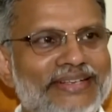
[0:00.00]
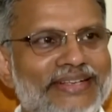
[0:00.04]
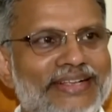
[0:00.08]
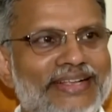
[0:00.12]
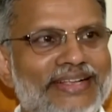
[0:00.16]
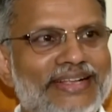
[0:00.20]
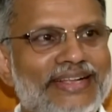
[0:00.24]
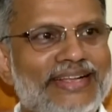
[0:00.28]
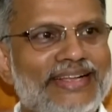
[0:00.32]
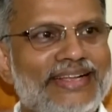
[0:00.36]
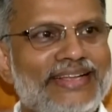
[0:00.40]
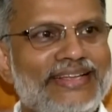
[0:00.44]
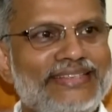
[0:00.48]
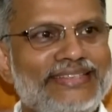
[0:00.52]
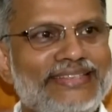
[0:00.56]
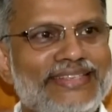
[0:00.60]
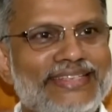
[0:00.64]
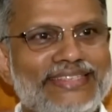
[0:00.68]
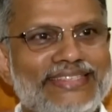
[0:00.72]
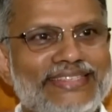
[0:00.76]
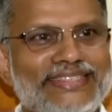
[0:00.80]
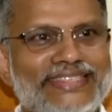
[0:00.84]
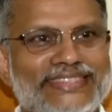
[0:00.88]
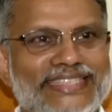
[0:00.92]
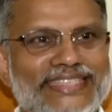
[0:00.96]
Uh, and in
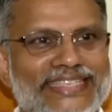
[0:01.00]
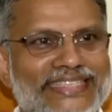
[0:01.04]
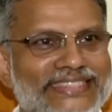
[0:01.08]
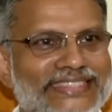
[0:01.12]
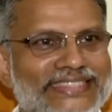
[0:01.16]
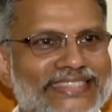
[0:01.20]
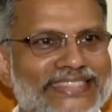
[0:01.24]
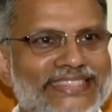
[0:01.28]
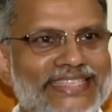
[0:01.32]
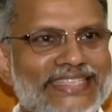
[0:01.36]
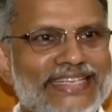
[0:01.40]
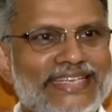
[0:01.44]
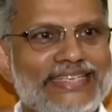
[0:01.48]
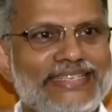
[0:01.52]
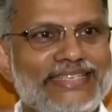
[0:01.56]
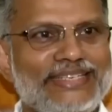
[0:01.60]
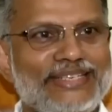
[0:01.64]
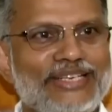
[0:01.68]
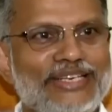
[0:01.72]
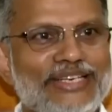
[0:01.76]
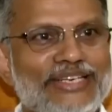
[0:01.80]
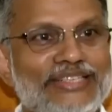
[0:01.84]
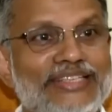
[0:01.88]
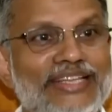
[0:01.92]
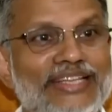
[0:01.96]
the sense that
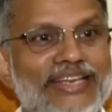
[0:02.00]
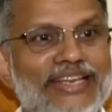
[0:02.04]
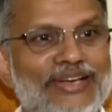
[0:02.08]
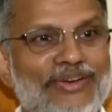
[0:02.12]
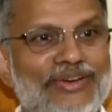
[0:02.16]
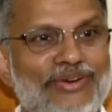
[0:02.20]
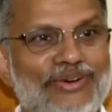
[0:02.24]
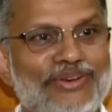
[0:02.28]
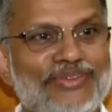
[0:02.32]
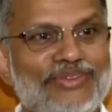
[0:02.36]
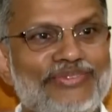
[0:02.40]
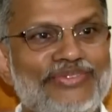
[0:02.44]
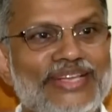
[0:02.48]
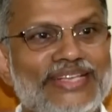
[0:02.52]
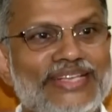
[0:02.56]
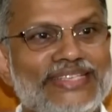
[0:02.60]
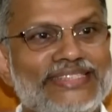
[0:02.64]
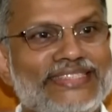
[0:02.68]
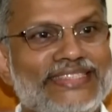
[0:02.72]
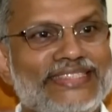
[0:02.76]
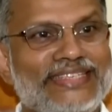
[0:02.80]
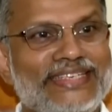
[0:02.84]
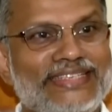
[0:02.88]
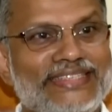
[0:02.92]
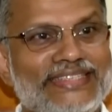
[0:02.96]
uh, there are a lot of
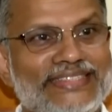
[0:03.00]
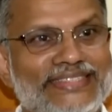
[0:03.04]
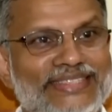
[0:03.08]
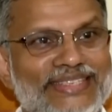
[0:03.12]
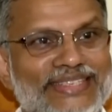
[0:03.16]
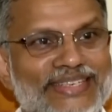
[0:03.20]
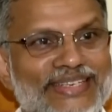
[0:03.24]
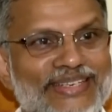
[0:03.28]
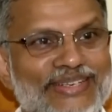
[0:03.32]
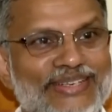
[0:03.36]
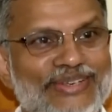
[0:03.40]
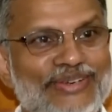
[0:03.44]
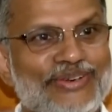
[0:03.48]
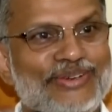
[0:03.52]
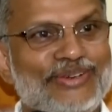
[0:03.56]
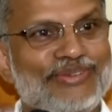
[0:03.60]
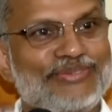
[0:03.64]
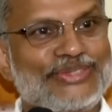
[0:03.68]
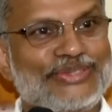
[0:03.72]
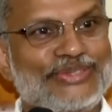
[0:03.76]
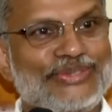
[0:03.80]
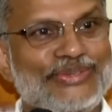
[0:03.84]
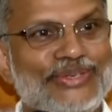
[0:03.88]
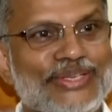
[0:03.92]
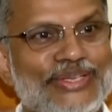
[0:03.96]
youngsters, a lot of
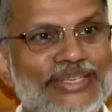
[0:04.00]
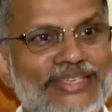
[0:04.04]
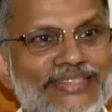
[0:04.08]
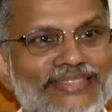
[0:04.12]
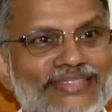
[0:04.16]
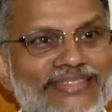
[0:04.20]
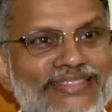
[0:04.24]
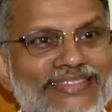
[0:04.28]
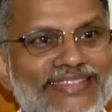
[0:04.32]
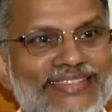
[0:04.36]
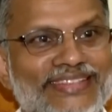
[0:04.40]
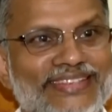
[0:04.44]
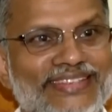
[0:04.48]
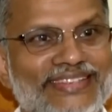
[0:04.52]
students uh,